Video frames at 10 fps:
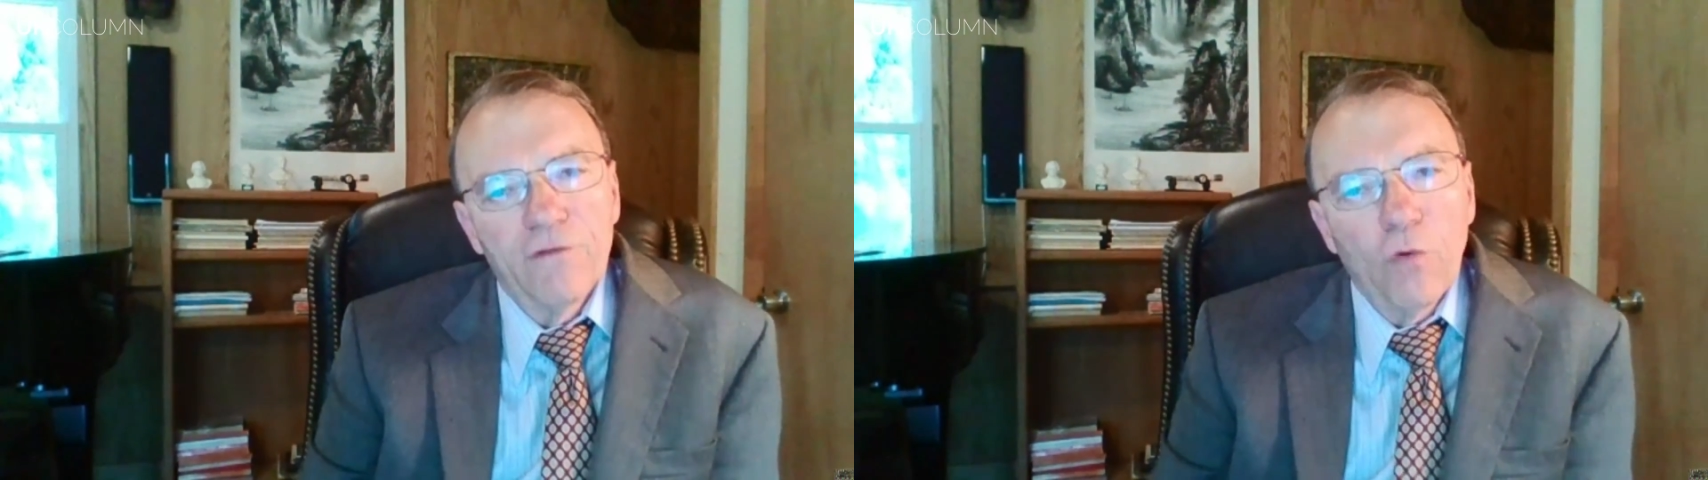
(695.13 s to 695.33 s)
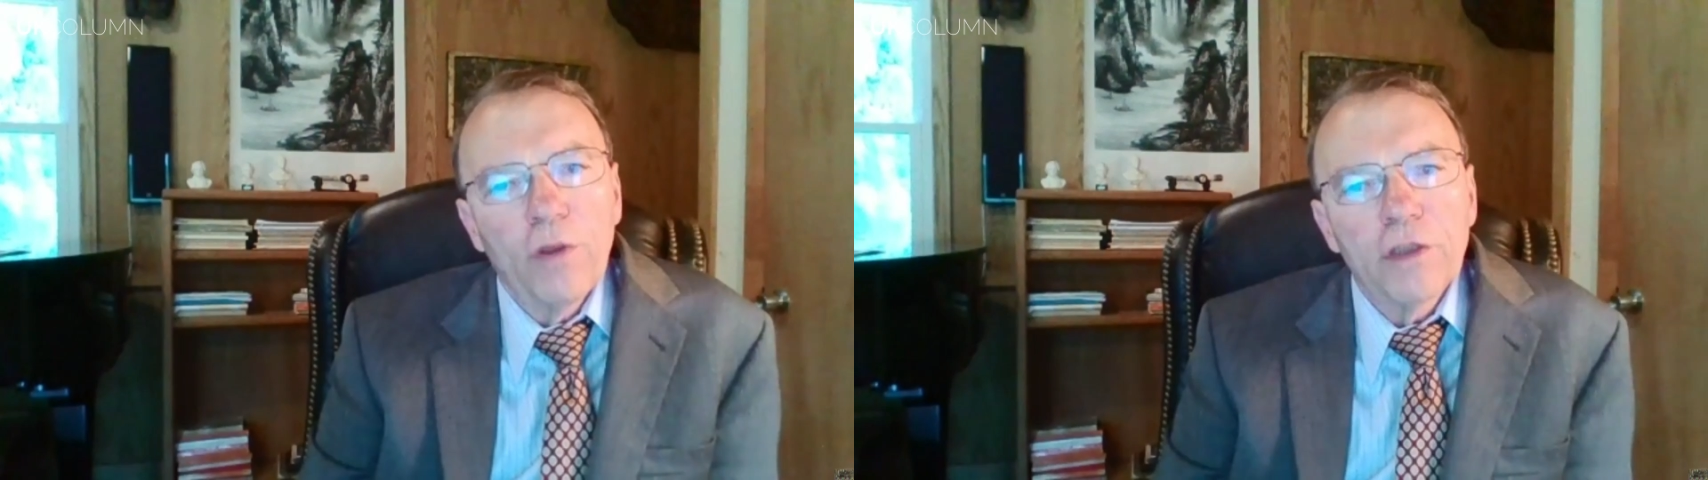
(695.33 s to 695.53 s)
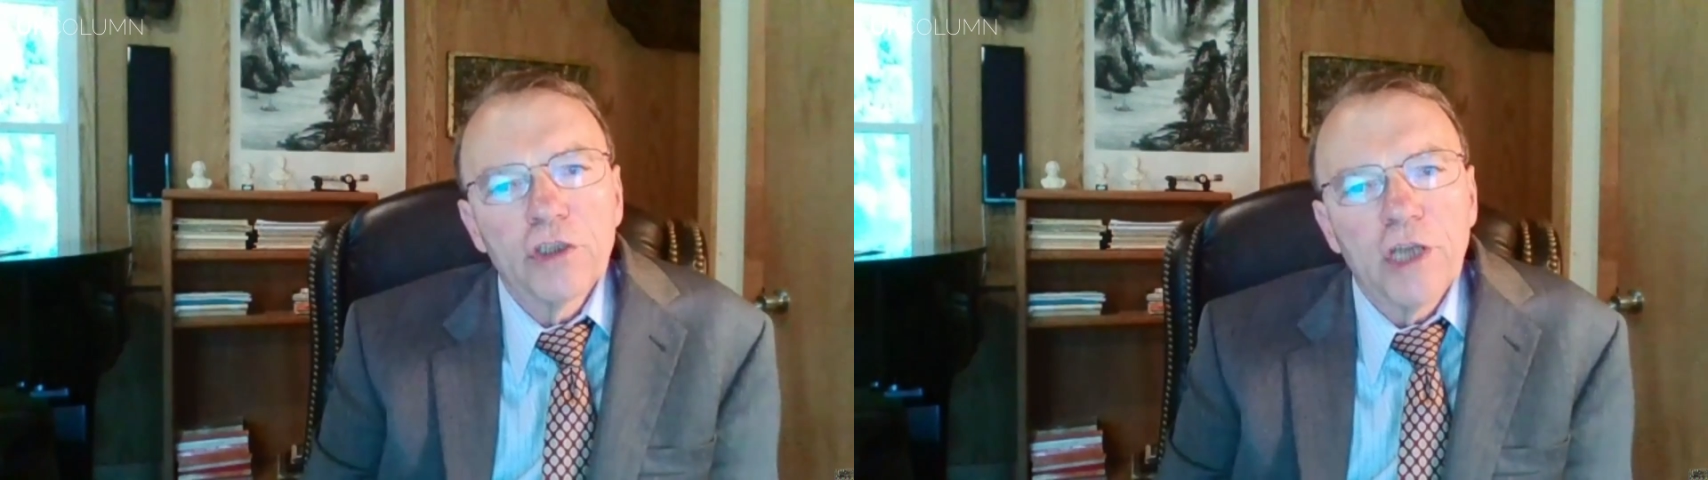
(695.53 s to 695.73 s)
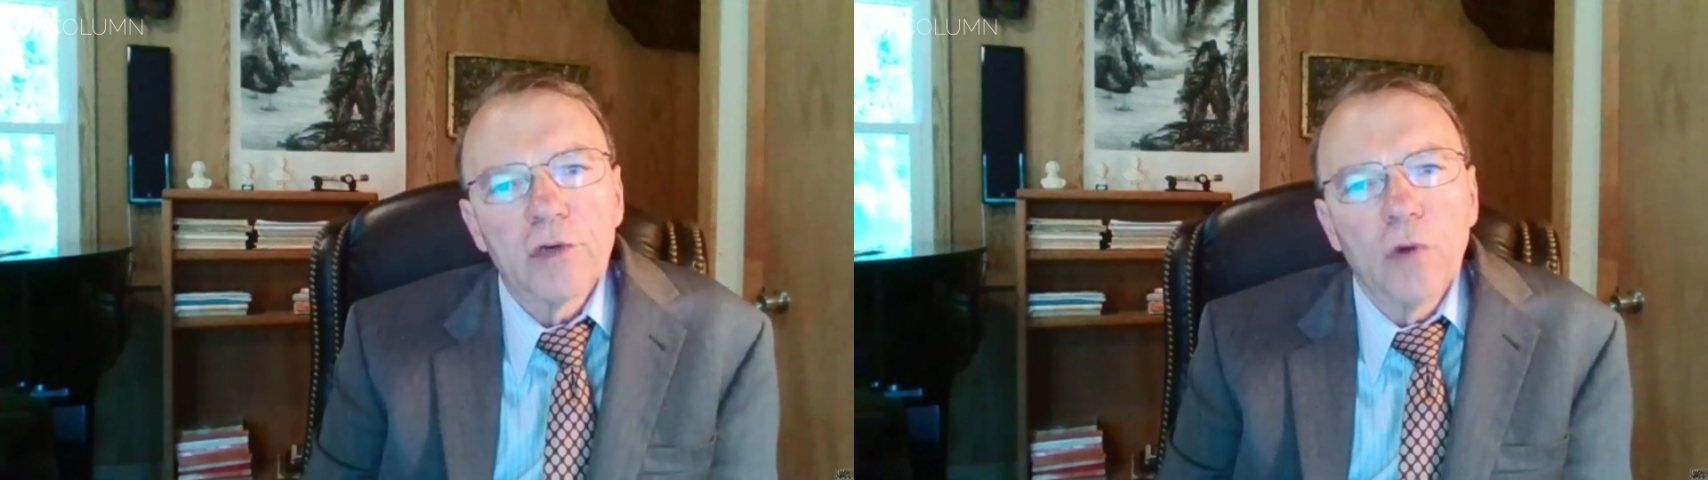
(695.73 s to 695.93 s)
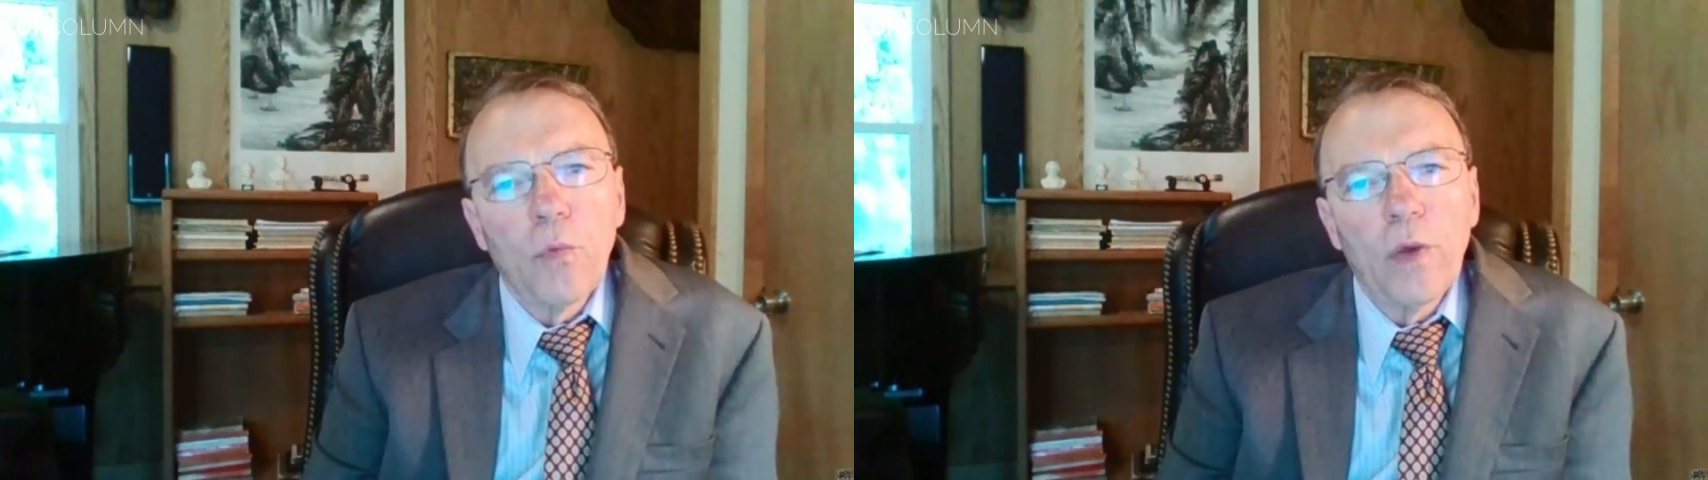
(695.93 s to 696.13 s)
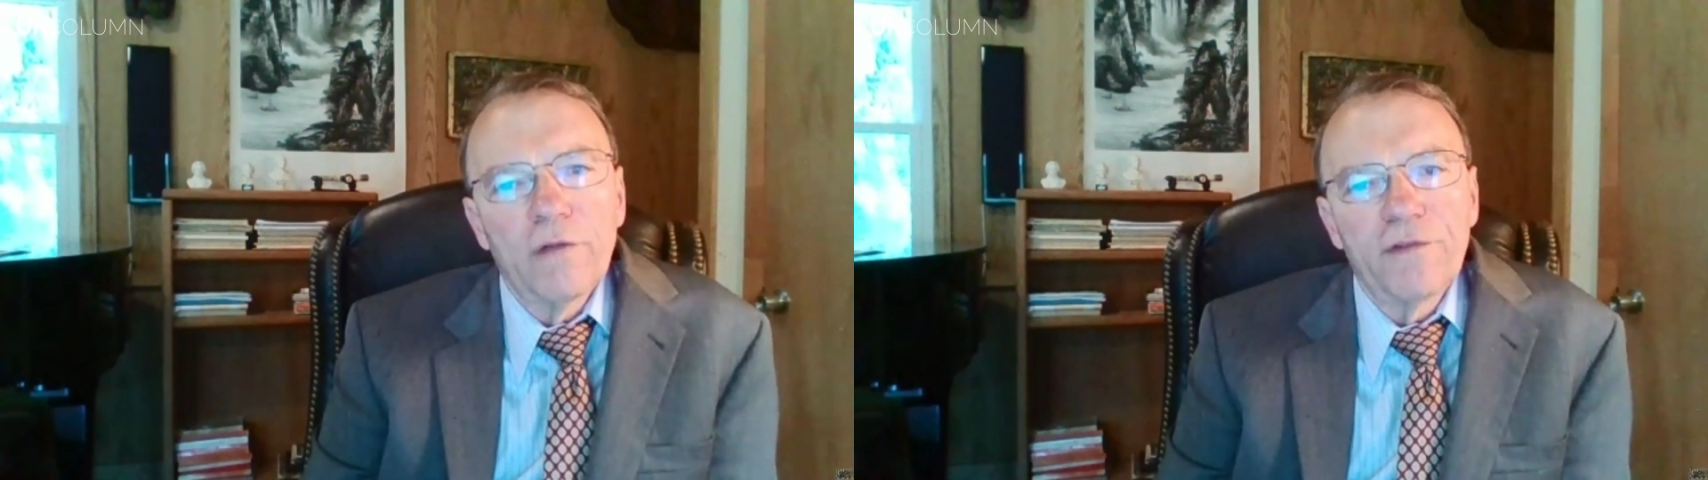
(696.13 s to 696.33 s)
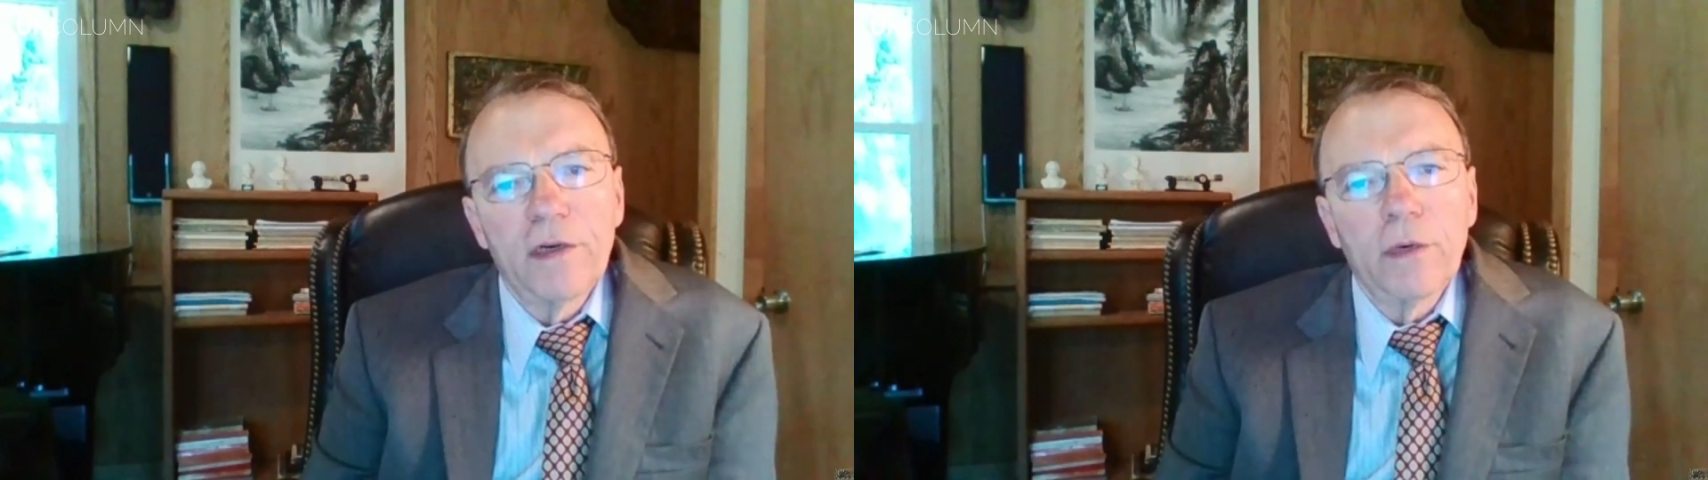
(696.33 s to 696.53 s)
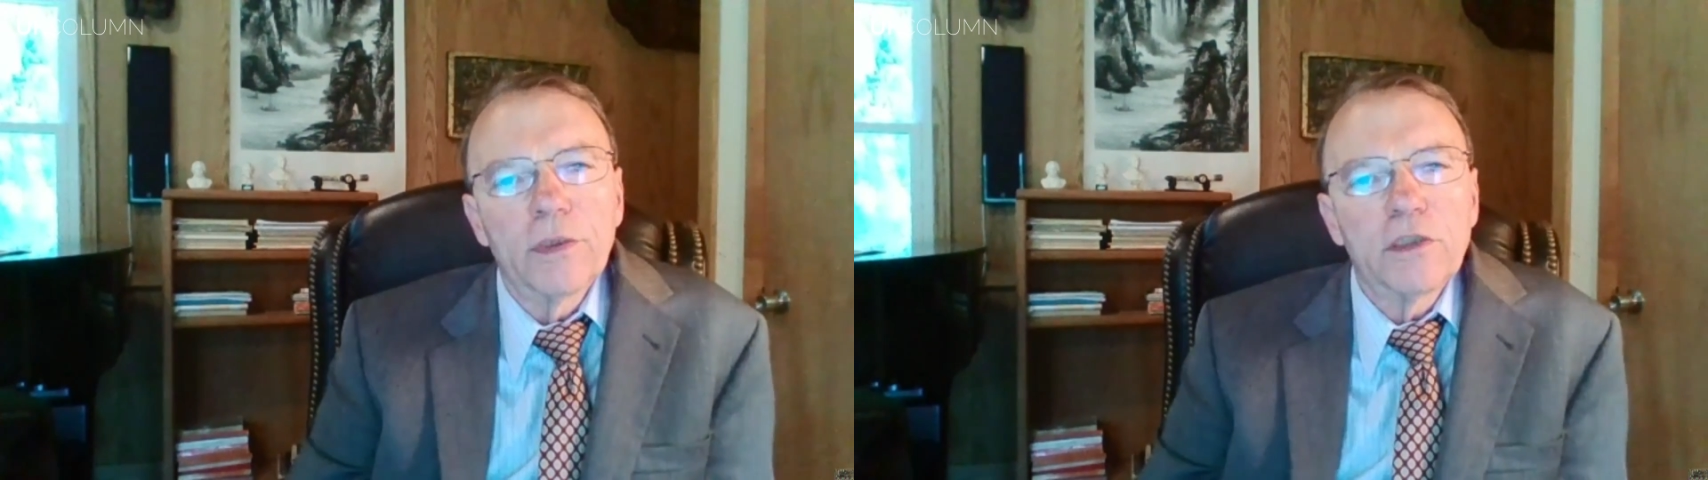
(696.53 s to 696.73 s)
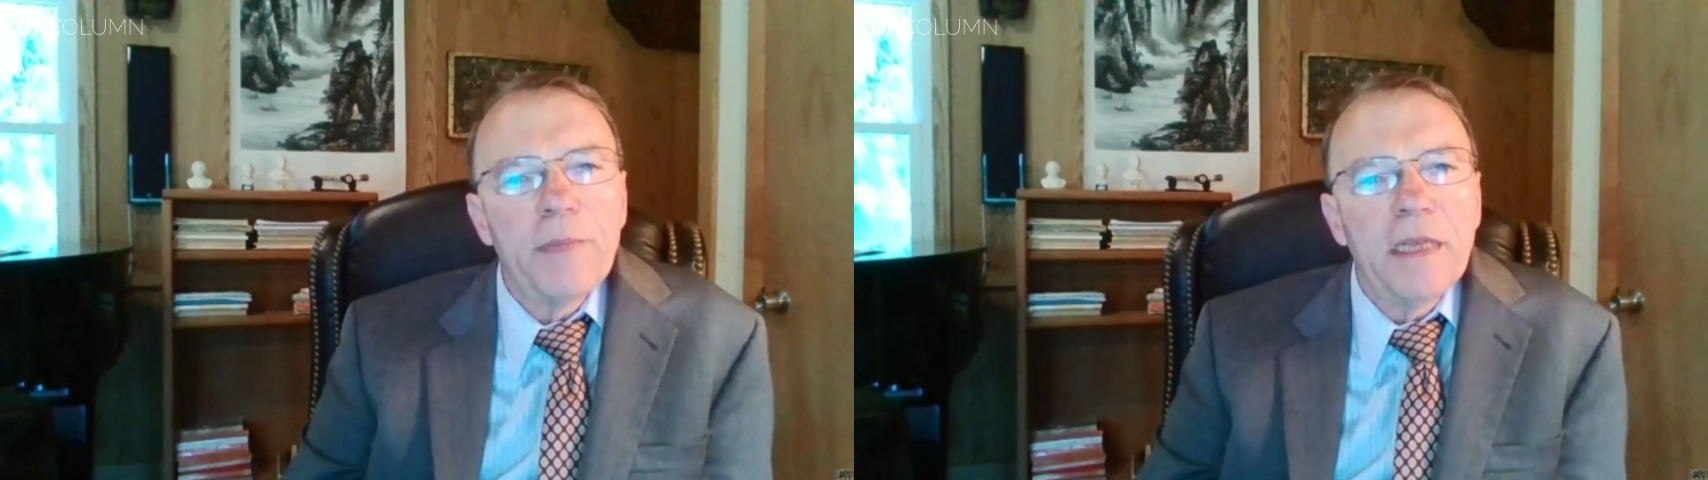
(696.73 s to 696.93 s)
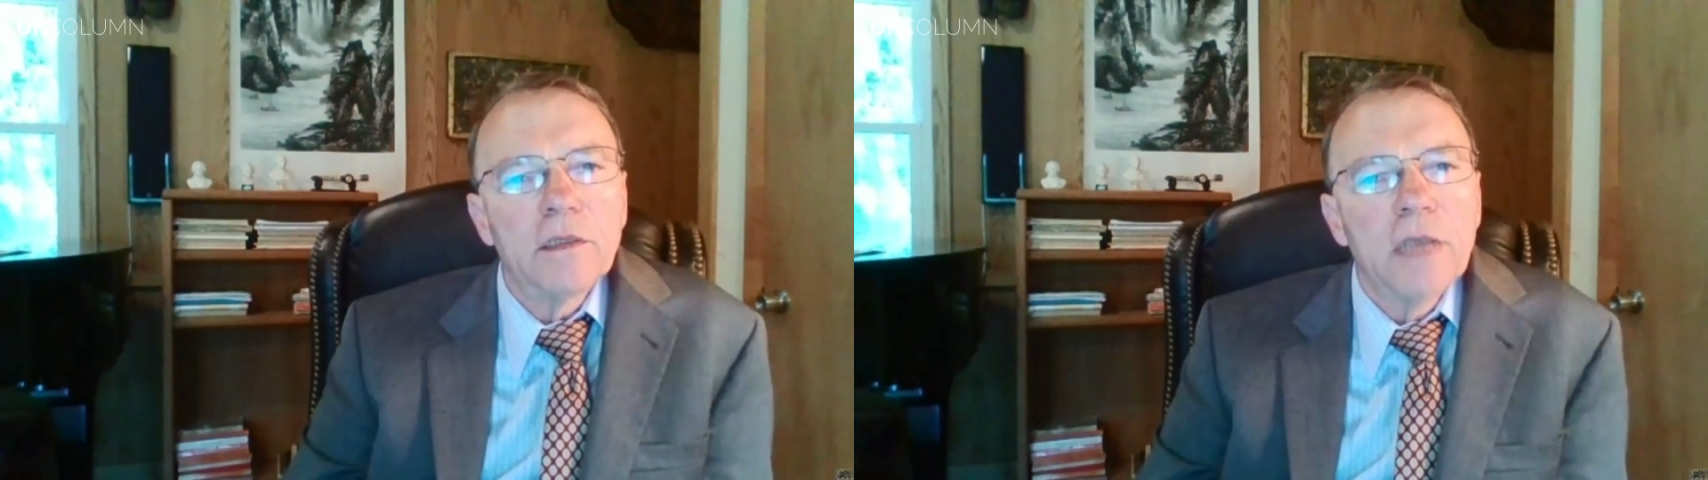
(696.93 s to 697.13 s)
for the general welfare, which
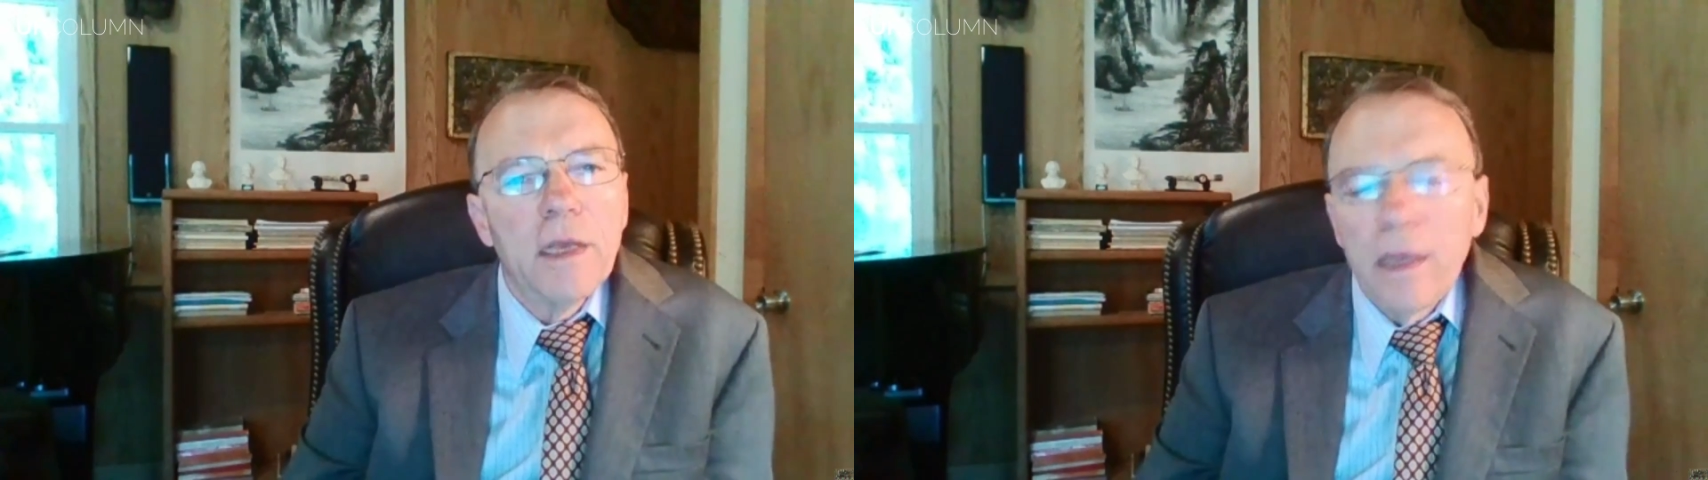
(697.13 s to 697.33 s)
means